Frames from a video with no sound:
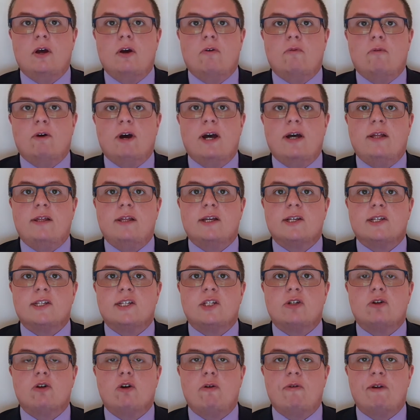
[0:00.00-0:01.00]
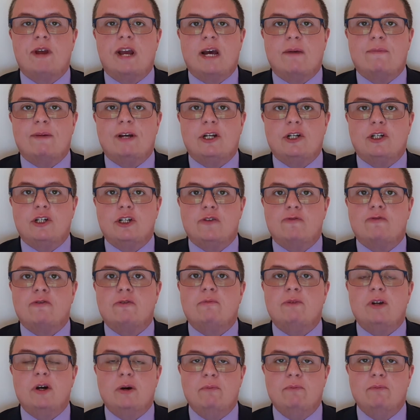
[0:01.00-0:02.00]
where that story I mentioned
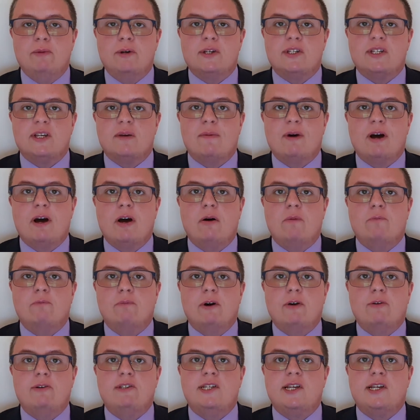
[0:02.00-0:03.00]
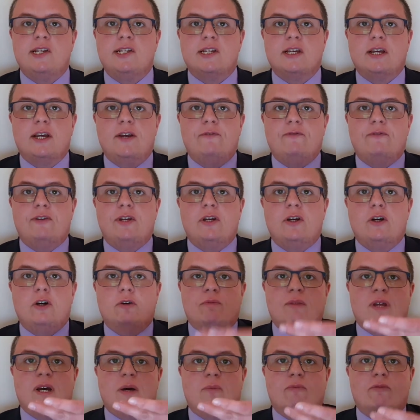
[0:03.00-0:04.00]
from Numbers about Moses lifting
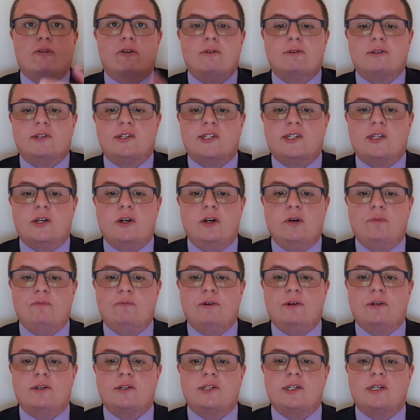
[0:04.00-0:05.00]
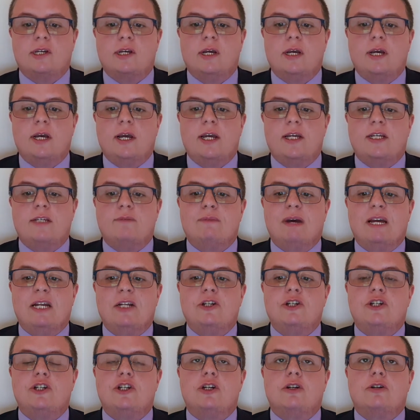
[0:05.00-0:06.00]
up that bronze serpent is
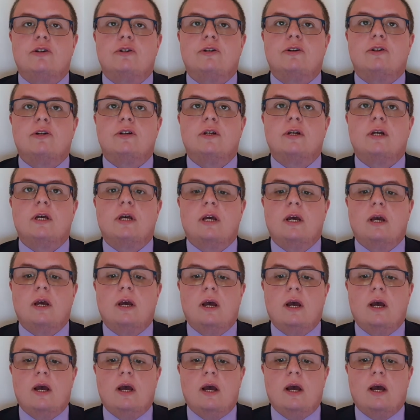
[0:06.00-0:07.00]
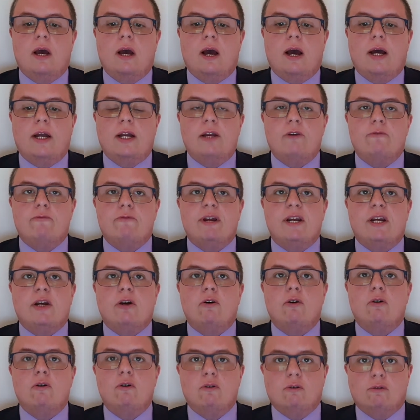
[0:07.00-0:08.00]
mentioned. And it
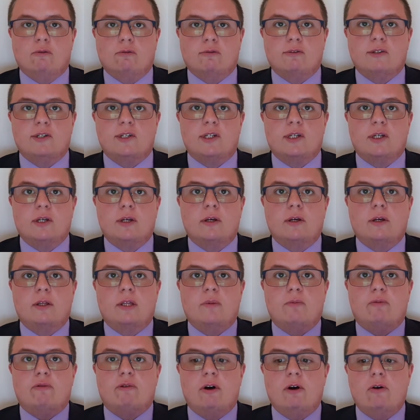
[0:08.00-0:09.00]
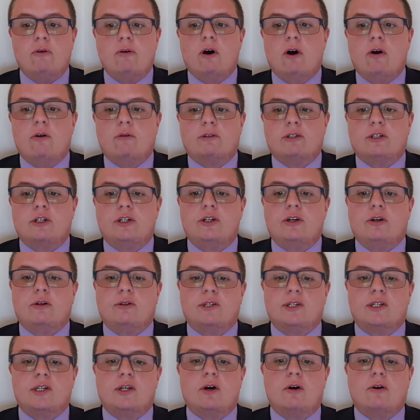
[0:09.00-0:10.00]
recalls the prologue to
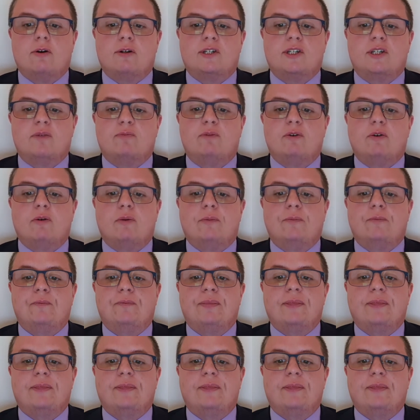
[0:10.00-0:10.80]
John's Gospel